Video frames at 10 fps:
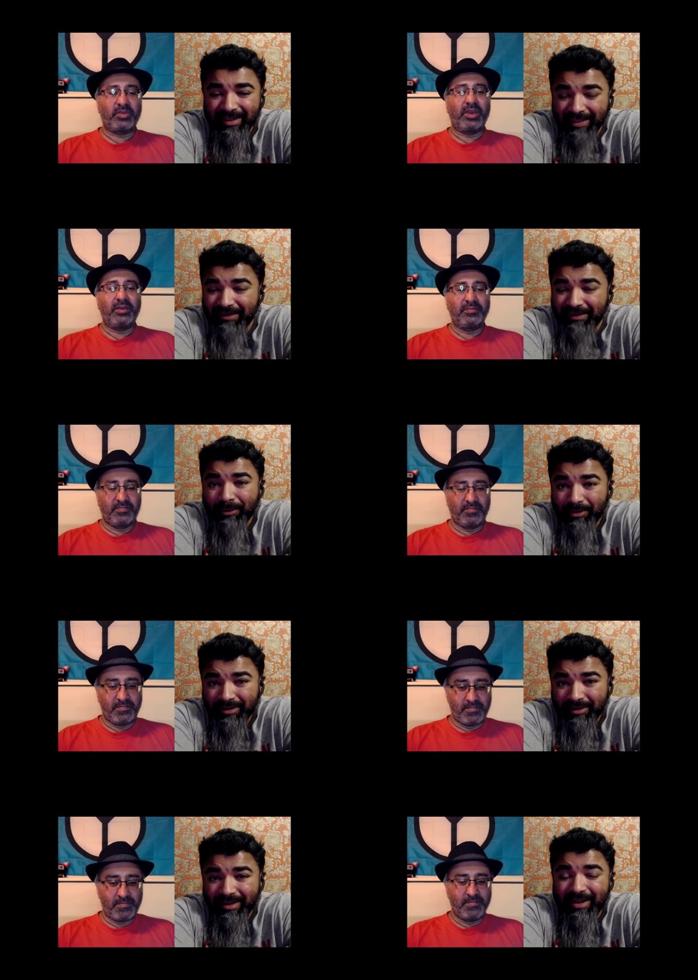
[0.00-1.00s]
Speaker 1: Okay. Even at
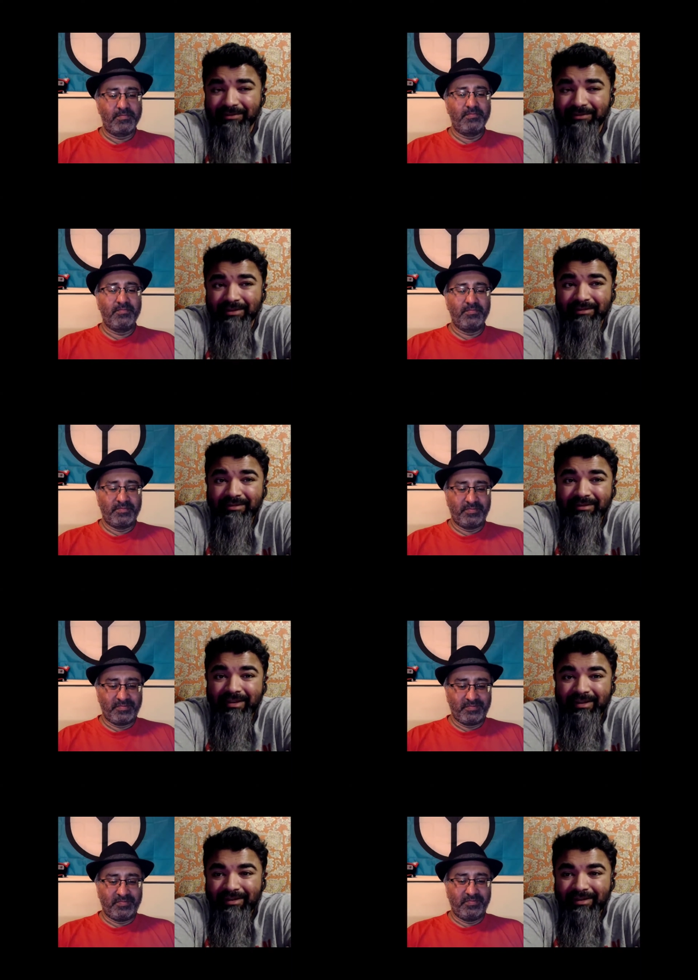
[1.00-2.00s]
work, I have a,
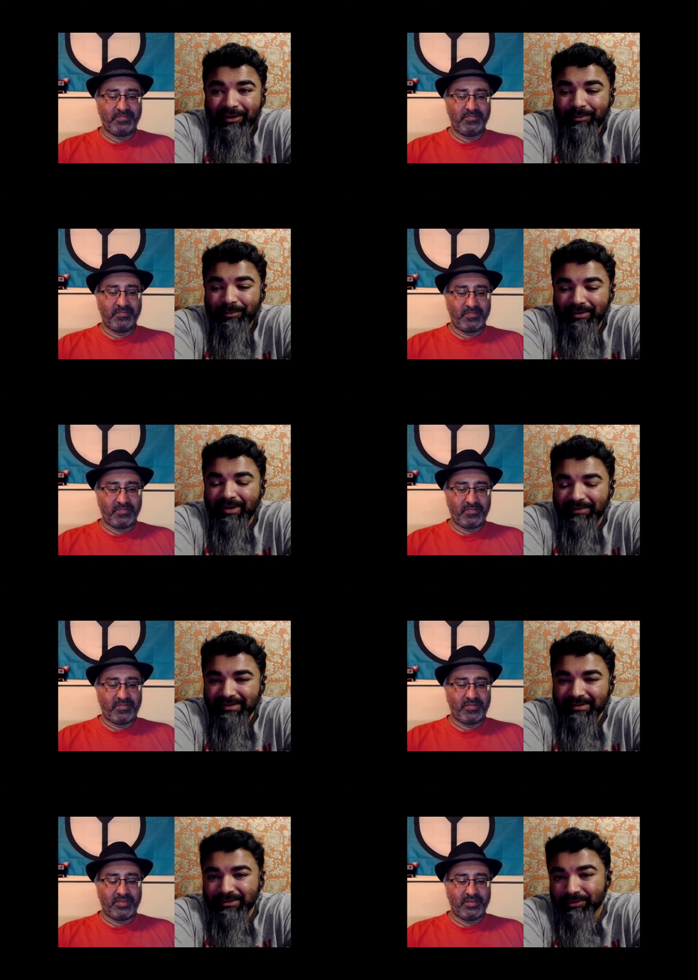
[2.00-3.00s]
you know, we were
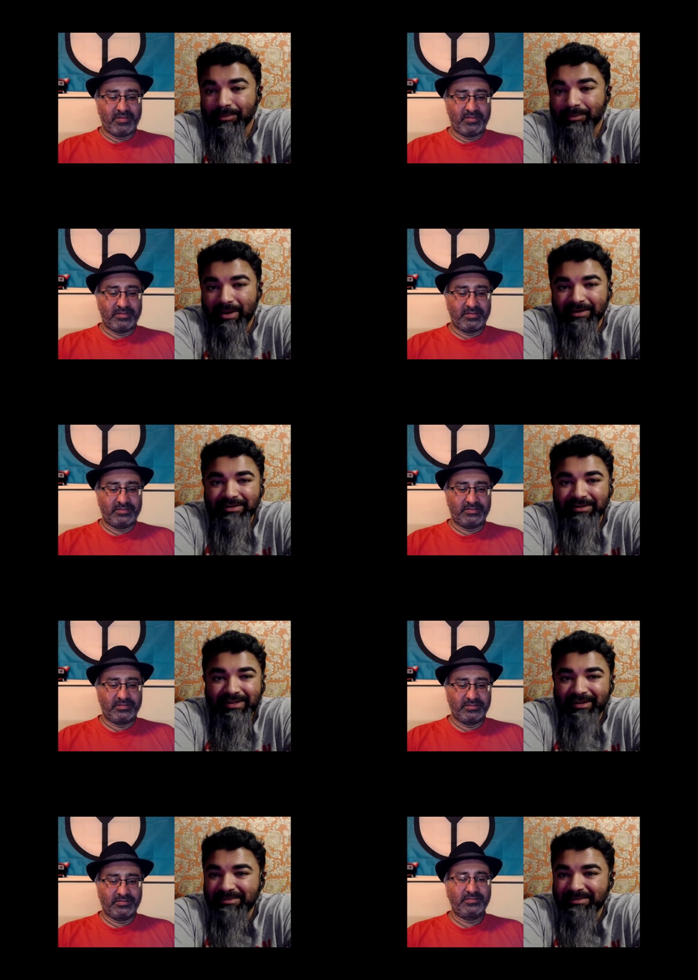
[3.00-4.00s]
given dual monitor
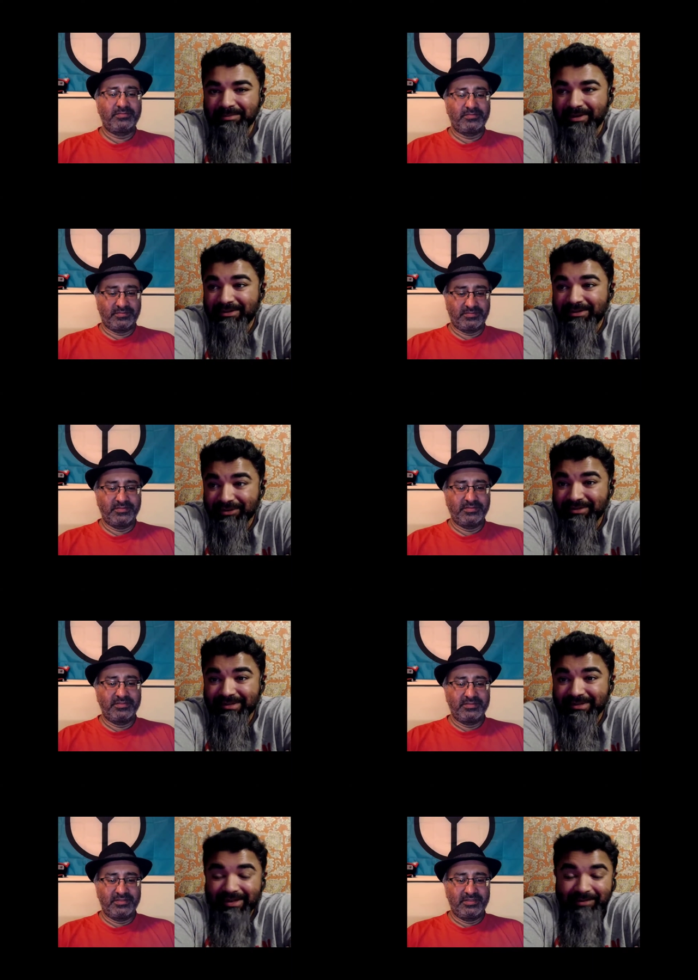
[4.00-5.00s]
setups, but I
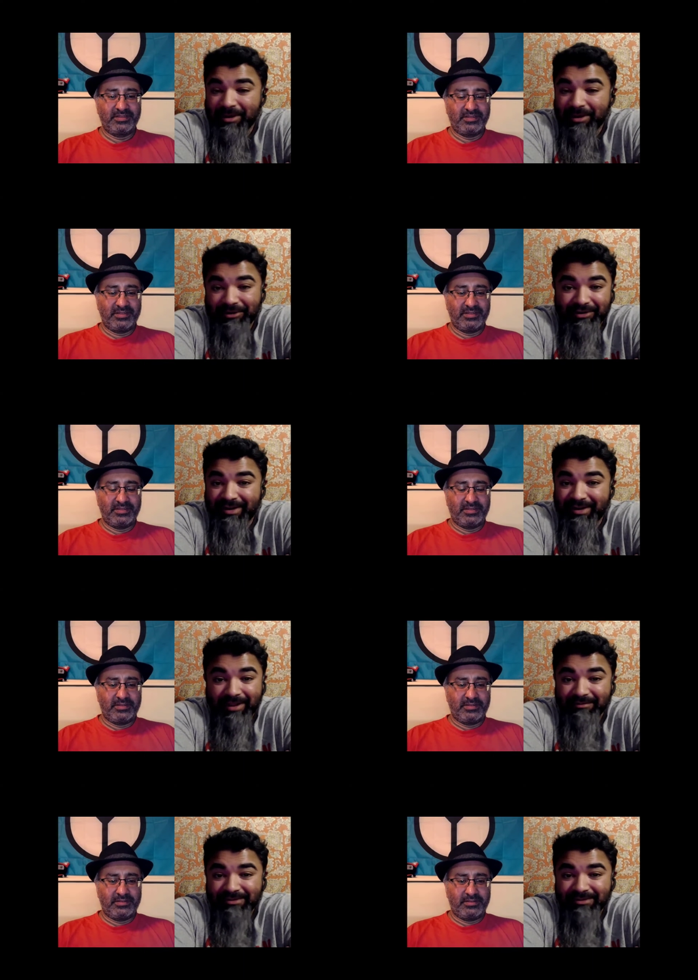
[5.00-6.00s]
took the second monitor
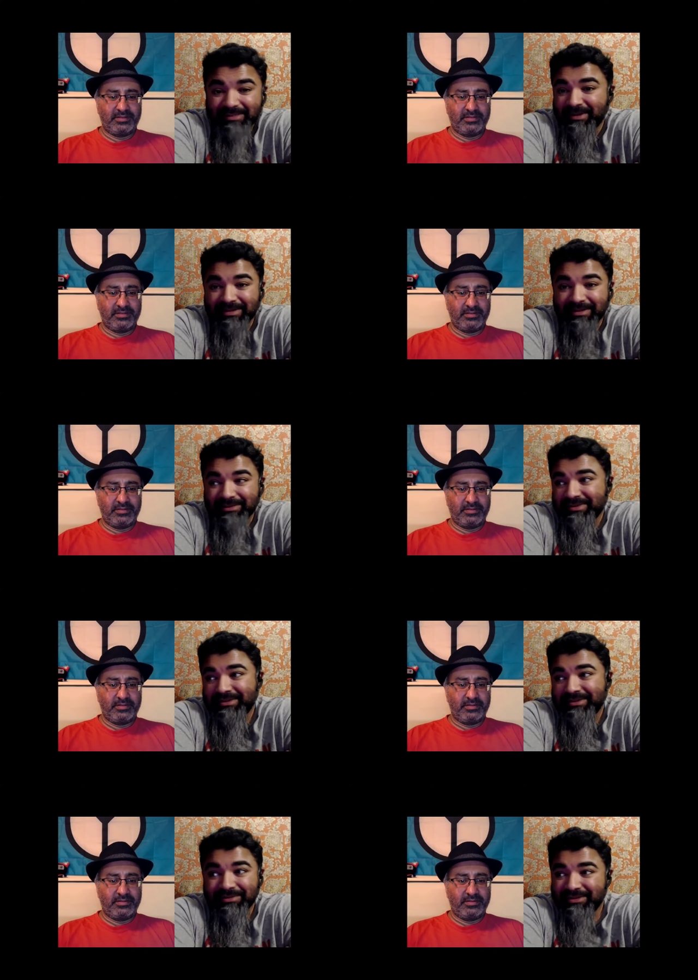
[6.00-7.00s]
down just because it was
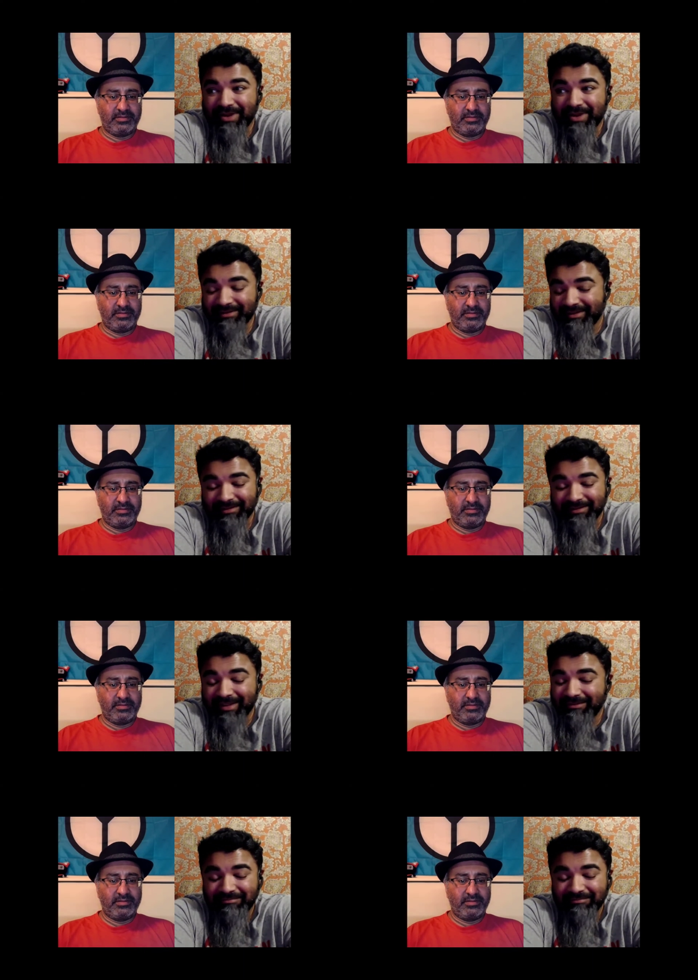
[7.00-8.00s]
too distracting.
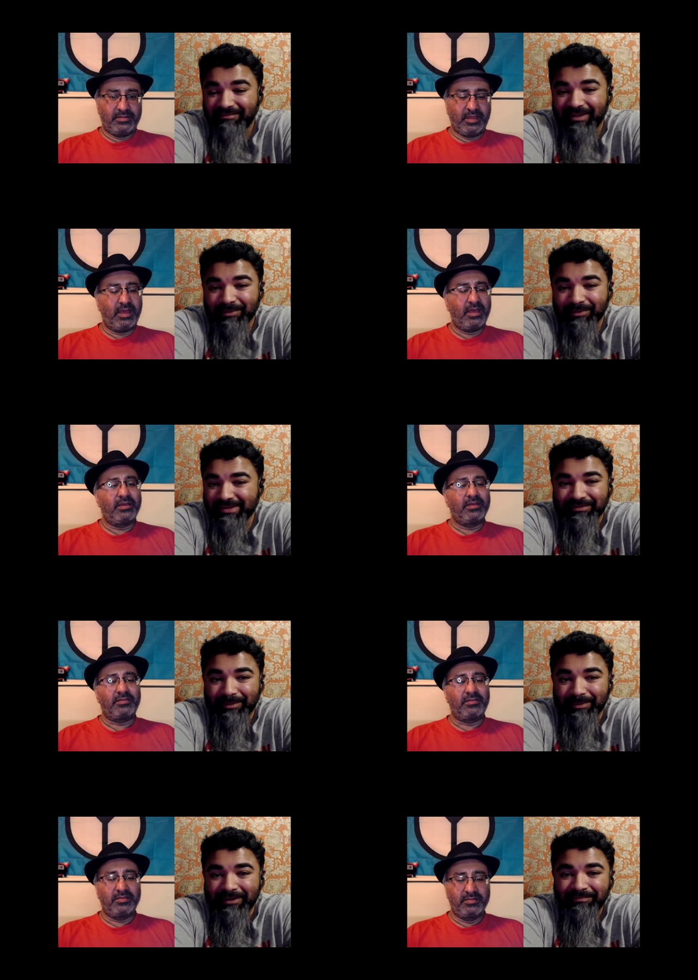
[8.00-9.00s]
I it oh. wasn't
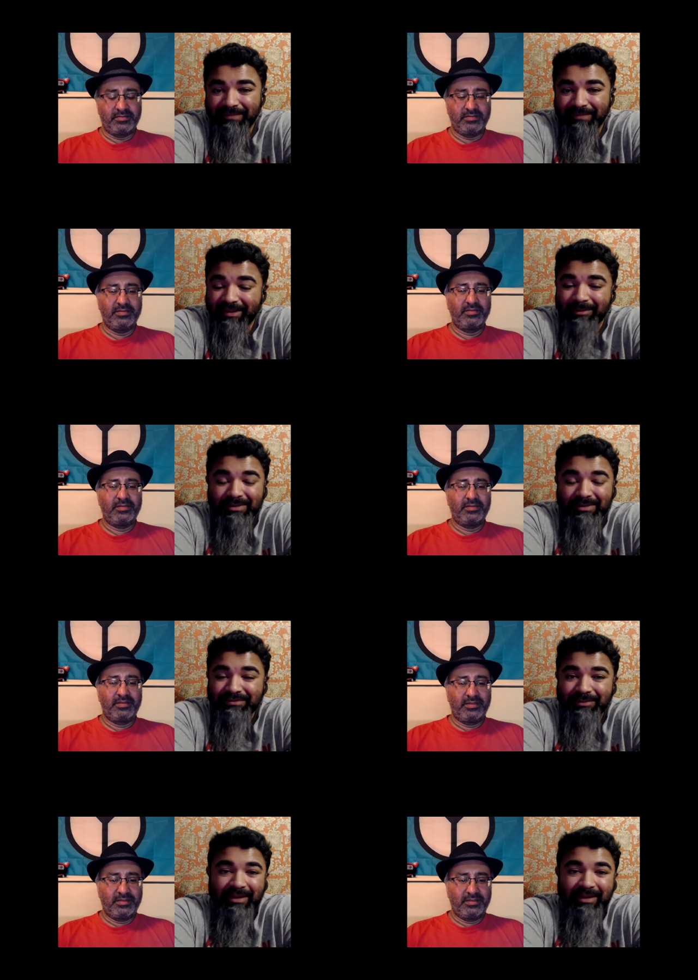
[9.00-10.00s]
for me. Yeah, it
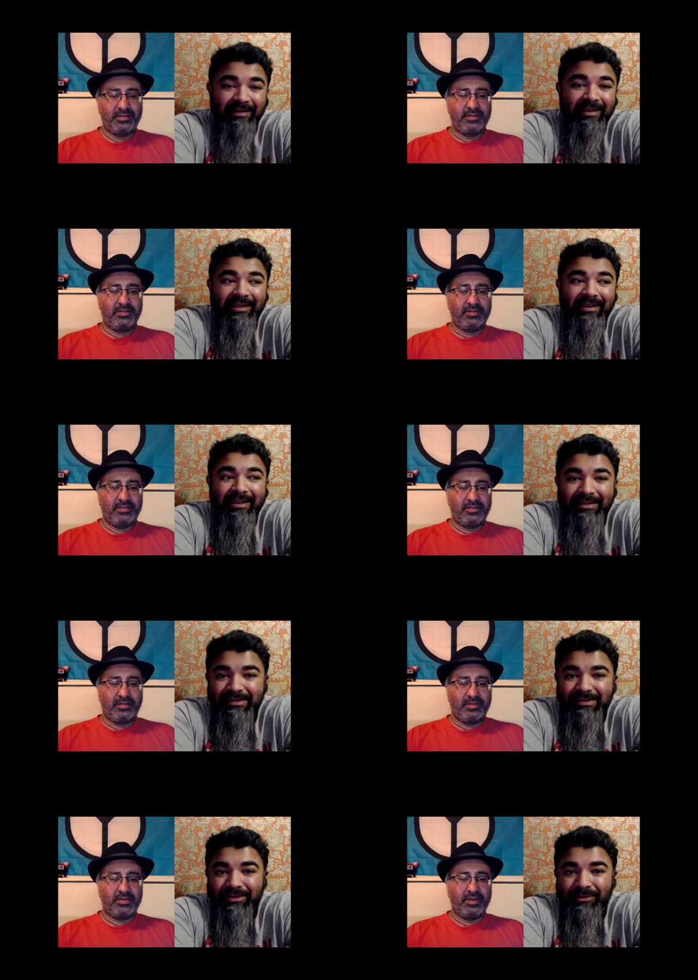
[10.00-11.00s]
wasn't for me. Okay.
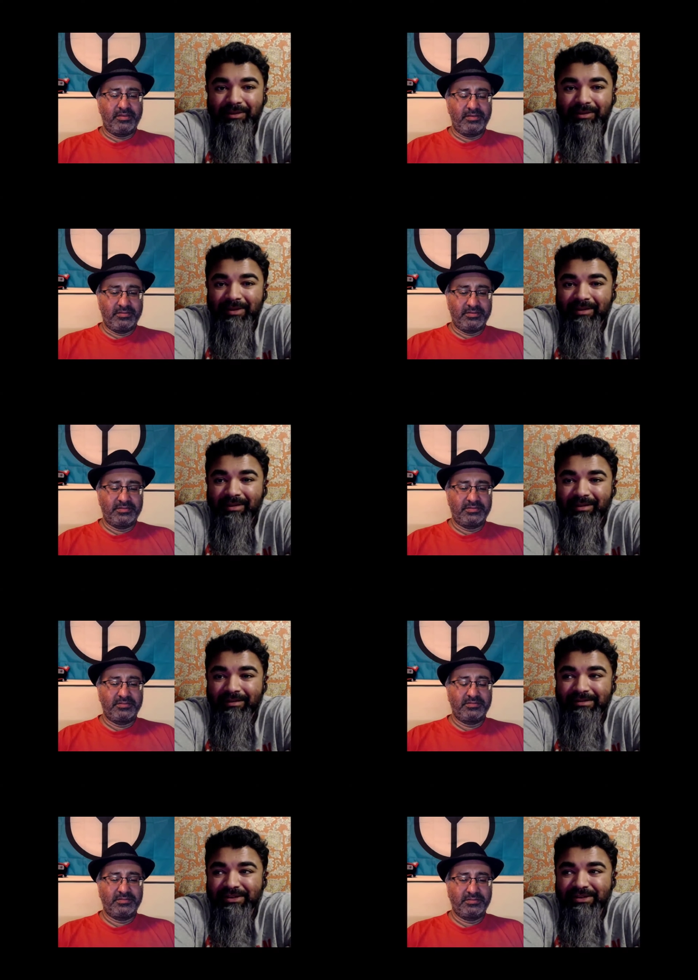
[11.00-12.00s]
So give me
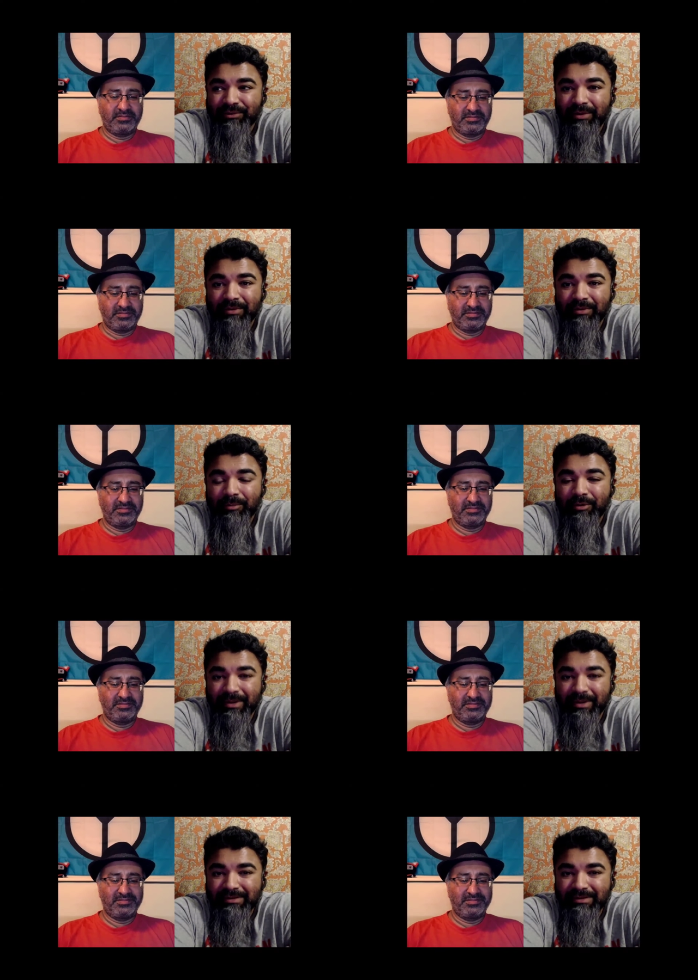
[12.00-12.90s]
a screen with more